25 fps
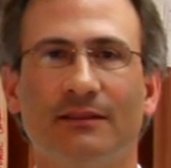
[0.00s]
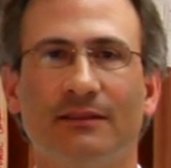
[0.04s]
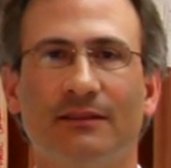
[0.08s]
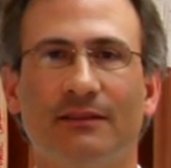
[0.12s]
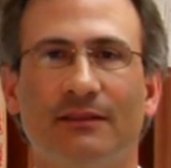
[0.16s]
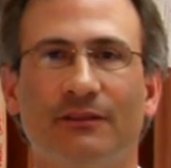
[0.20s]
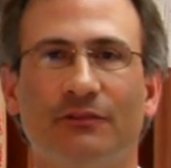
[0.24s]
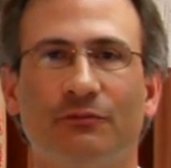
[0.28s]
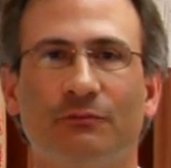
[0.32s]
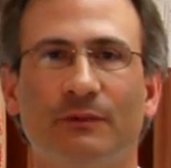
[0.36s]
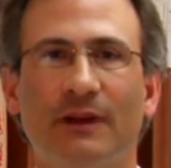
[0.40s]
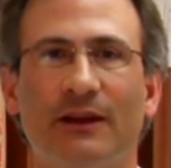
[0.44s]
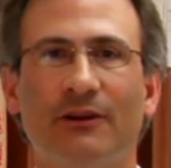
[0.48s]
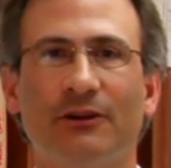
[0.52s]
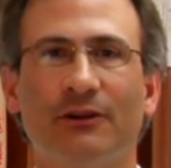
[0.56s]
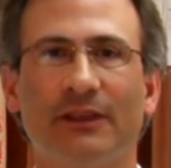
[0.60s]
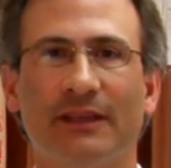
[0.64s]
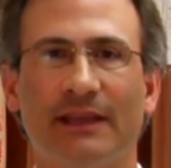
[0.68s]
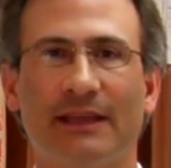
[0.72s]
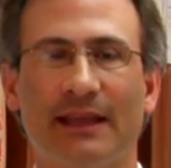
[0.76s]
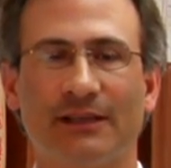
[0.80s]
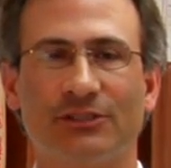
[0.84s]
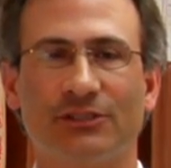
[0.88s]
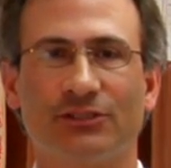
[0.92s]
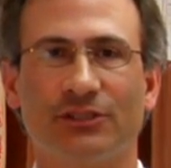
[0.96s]
This
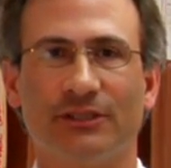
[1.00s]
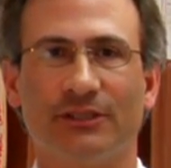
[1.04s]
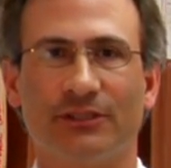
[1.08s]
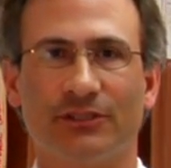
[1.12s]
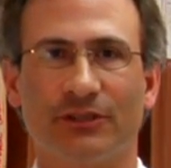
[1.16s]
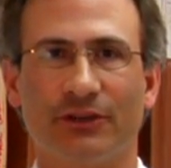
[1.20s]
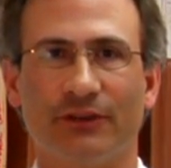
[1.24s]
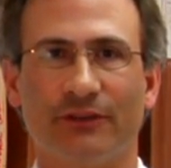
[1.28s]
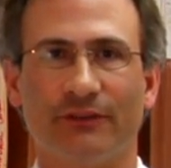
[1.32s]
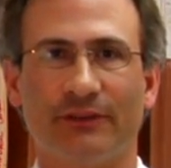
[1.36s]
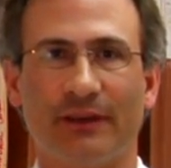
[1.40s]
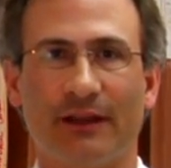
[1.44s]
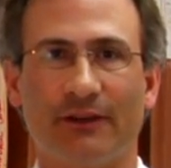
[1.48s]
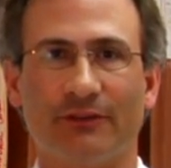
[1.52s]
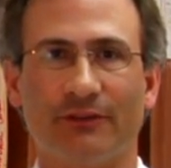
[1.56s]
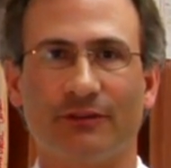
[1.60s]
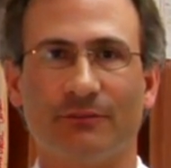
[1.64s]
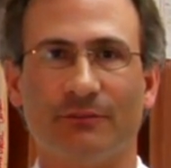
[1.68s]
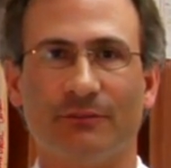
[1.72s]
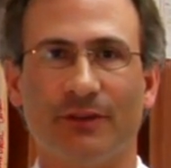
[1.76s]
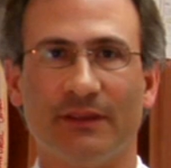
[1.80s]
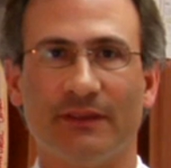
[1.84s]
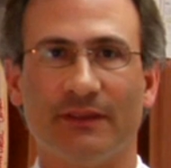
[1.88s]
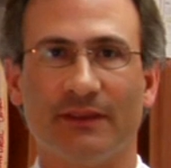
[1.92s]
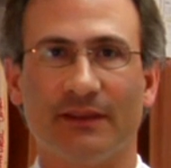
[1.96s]
rarely actually turns out
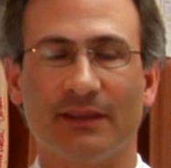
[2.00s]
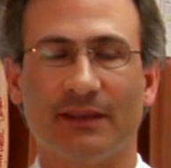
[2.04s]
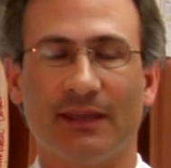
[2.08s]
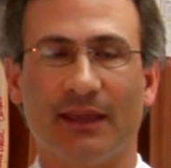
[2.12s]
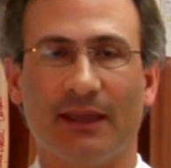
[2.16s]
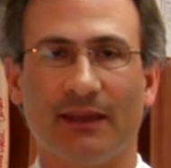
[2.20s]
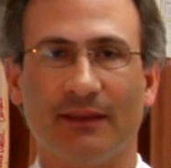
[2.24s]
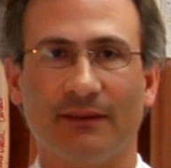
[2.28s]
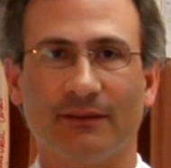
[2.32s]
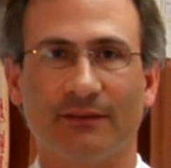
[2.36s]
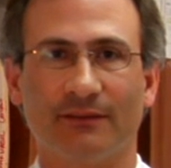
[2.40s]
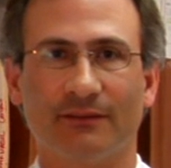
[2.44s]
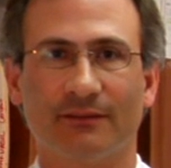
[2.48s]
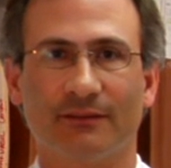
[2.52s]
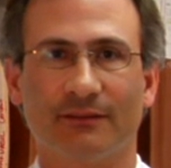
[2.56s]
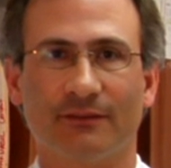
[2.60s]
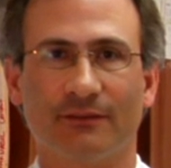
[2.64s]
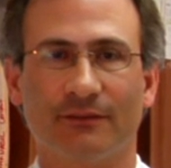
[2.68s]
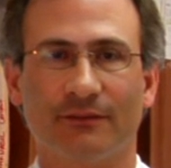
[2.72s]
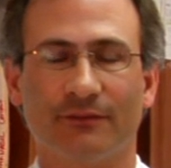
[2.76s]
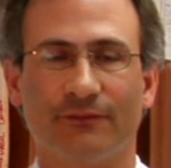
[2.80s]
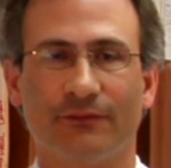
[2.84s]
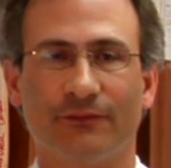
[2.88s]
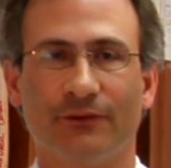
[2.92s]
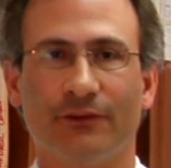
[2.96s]
to be the case.
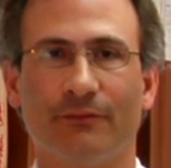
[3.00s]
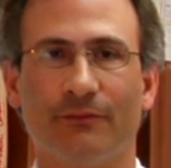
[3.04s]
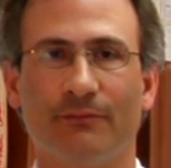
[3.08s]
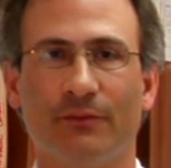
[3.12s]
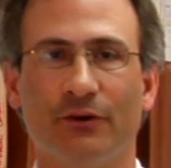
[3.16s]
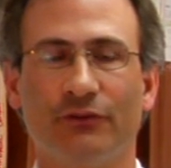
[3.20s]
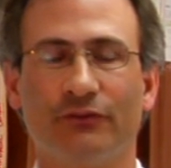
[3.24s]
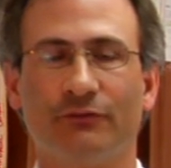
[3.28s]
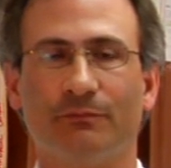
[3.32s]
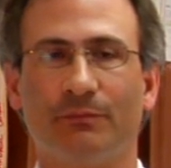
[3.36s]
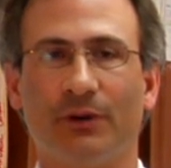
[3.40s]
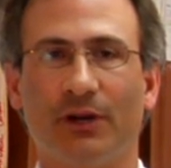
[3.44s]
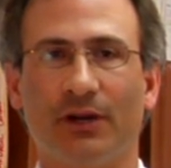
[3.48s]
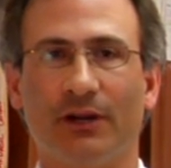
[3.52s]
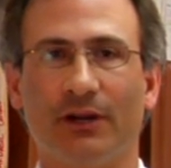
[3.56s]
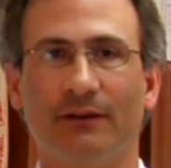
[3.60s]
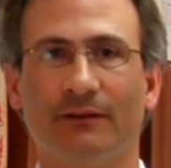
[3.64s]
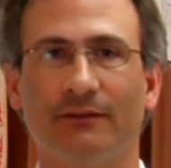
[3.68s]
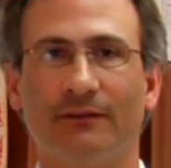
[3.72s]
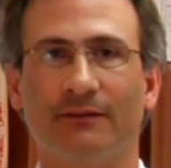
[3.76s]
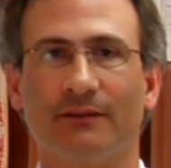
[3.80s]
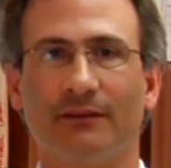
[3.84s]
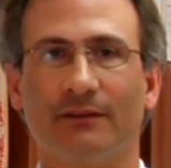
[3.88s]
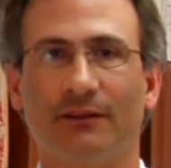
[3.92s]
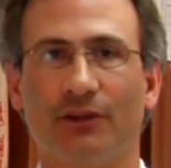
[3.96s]
For the most
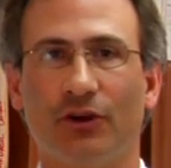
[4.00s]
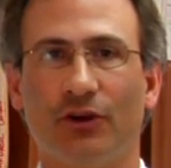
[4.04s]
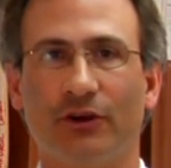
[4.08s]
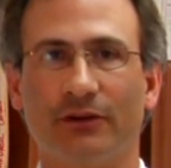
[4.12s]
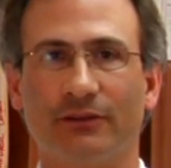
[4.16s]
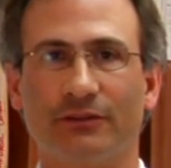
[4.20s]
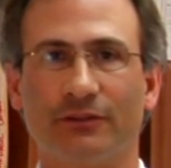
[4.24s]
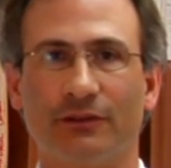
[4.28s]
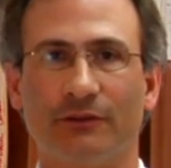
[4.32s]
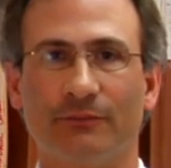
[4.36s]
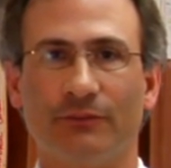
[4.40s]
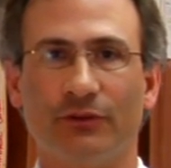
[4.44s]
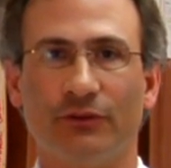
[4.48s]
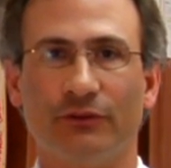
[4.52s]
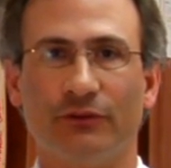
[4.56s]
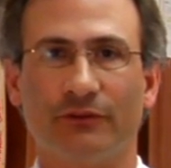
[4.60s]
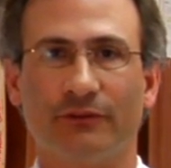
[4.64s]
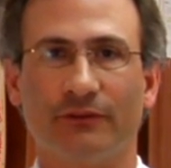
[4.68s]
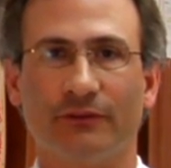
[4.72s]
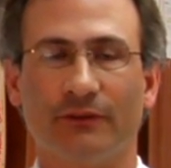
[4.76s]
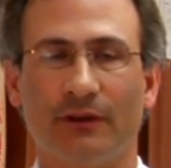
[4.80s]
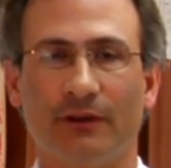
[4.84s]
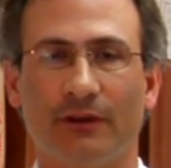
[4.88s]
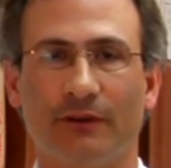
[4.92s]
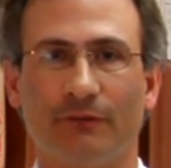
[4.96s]
part, the long-term
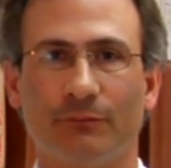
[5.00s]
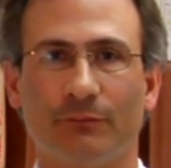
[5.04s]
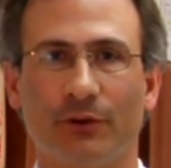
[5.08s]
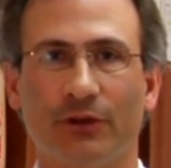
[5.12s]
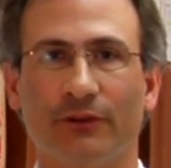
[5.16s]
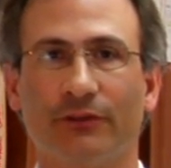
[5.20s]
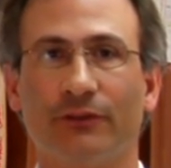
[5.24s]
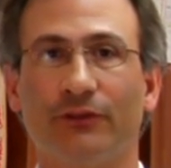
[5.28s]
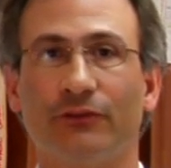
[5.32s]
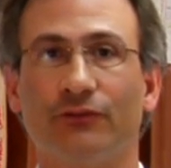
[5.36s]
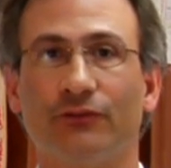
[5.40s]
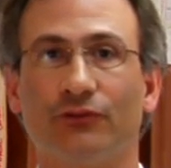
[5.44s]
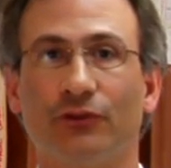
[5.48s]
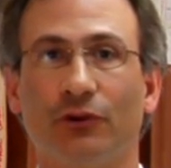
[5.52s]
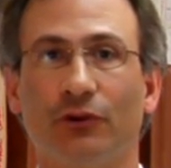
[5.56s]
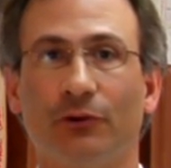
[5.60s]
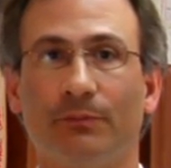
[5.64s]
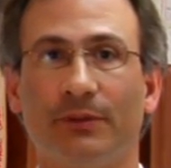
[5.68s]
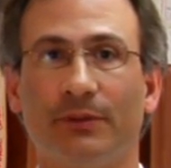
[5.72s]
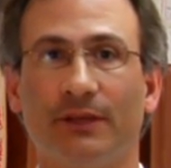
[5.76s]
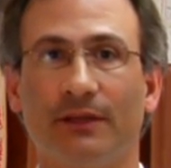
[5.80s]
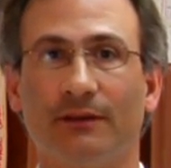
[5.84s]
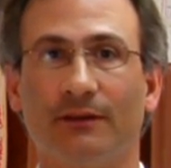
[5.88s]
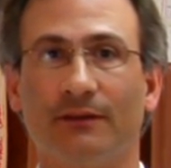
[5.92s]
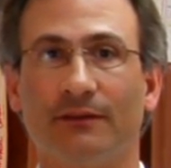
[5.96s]
use of birth control
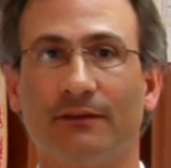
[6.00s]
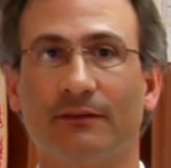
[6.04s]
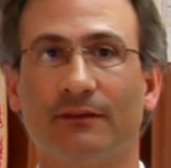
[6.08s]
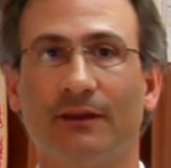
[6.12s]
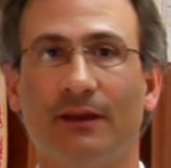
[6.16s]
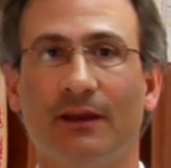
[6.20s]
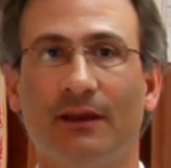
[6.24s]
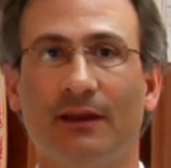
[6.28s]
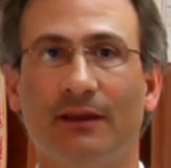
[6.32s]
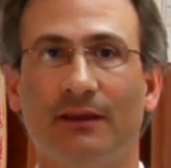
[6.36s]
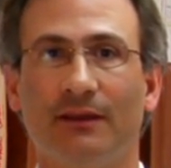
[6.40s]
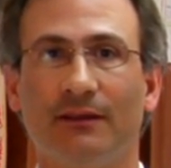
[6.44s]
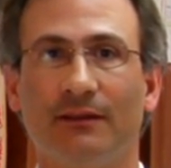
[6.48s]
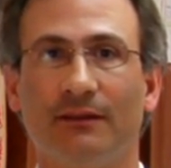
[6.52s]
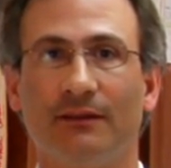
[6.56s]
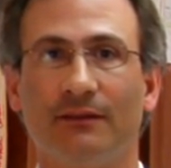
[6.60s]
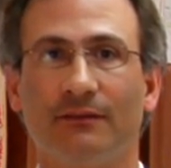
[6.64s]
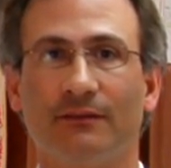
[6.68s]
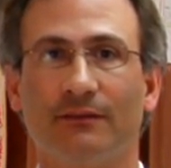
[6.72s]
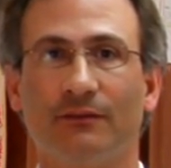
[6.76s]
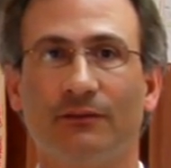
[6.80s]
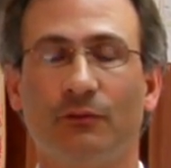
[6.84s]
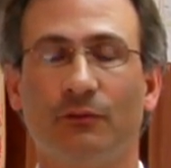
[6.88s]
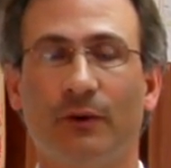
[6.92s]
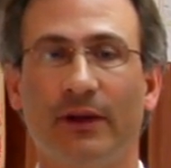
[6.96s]
pills
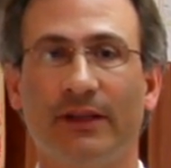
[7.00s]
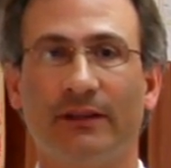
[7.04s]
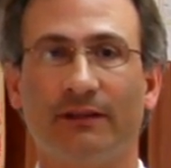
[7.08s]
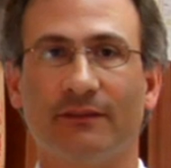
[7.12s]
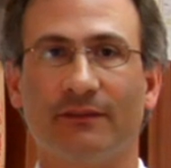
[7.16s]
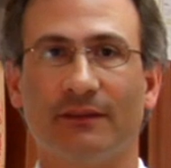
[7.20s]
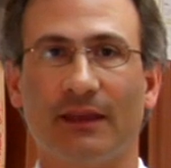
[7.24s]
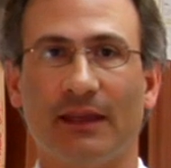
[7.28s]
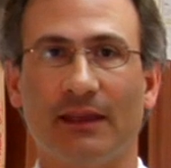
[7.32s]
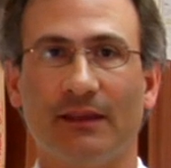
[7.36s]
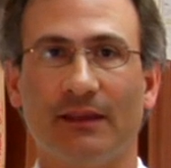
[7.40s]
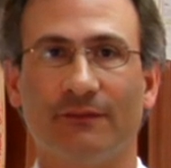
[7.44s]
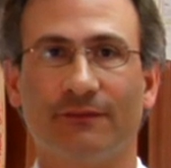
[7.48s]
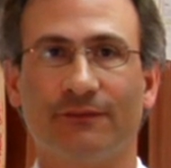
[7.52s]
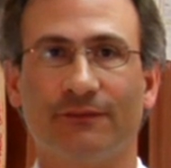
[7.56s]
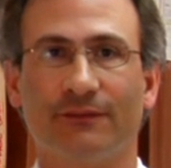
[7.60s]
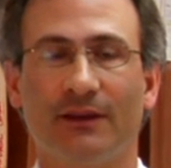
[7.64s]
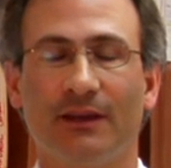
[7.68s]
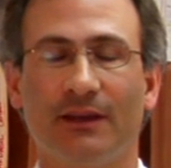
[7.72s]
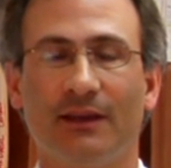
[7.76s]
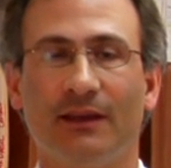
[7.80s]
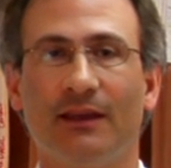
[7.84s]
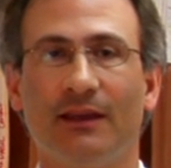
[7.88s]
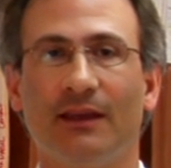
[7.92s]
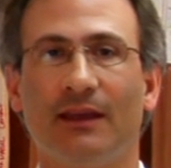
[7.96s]
is quite safe,
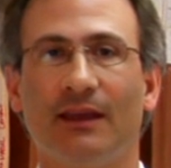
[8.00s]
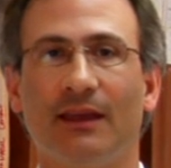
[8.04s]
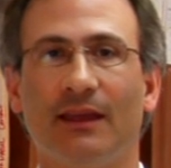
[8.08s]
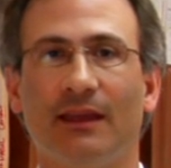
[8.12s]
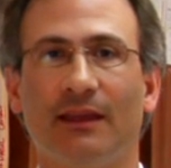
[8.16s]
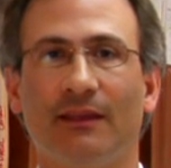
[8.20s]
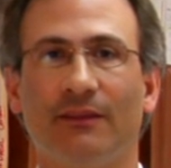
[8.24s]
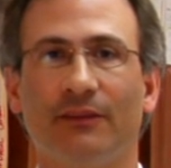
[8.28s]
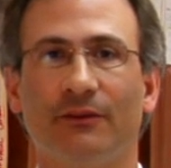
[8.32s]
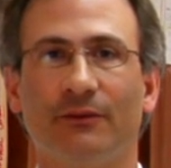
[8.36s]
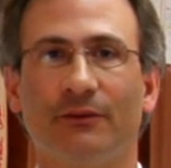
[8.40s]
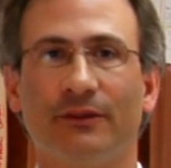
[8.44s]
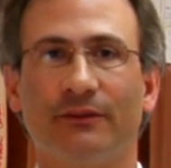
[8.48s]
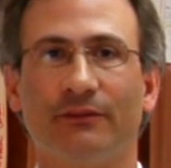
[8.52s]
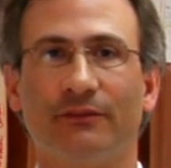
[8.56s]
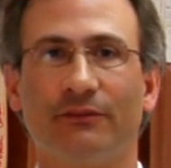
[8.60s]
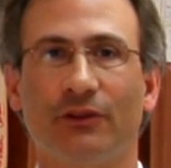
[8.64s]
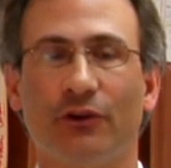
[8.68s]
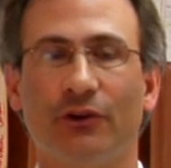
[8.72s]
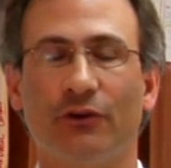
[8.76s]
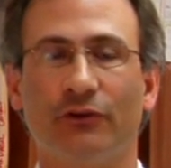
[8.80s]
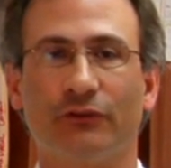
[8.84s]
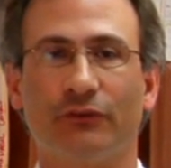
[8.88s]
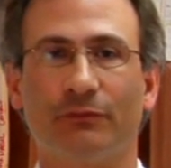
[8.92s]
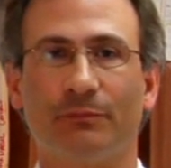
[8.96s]
and there is
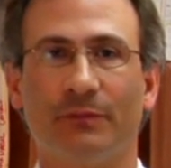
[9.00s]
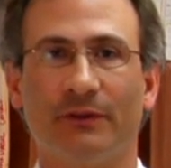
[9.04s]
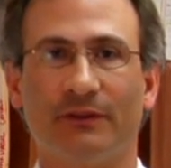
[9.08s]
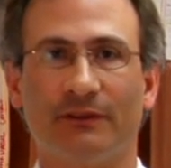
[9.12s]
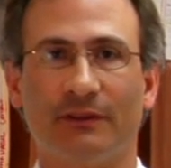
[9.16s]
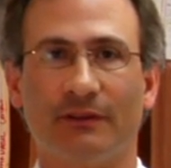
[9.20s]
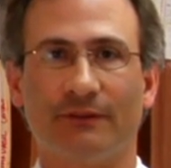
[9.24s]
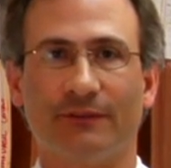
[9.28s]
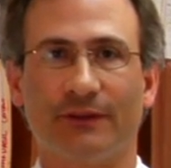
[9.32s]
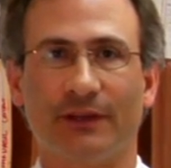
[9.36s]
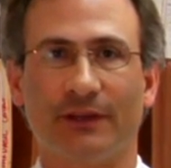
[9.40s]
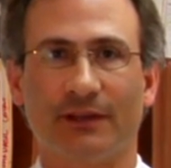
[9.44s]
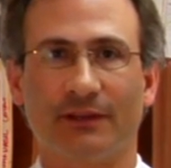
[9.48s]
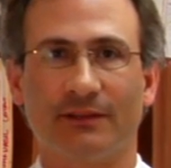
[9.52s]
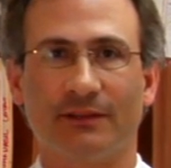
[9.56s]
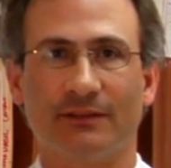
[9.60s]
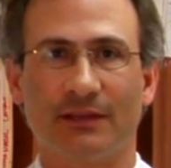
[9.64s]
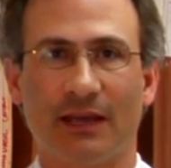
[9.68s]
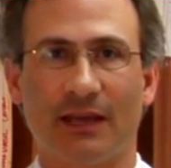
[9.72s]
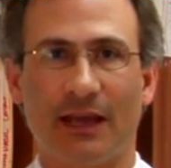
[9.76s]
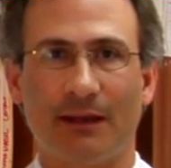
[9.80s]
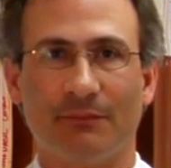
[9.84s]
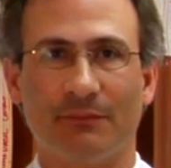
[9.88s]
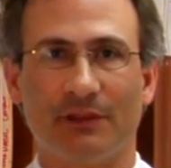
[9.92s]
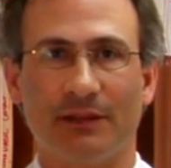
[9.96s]
no specific
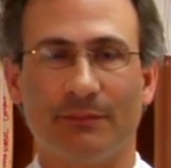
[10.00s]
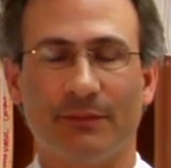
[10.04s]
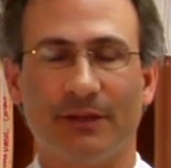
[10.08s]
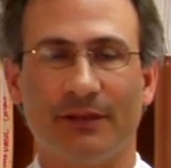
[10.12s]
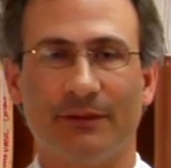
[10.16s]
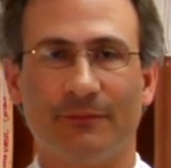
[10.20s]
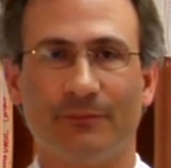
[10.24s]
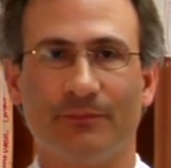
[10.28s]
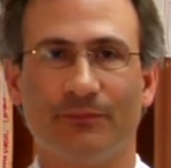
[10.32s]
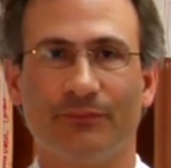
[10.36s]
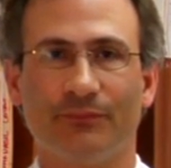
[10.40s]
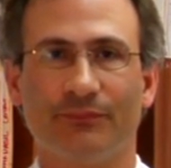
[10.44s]
time limit.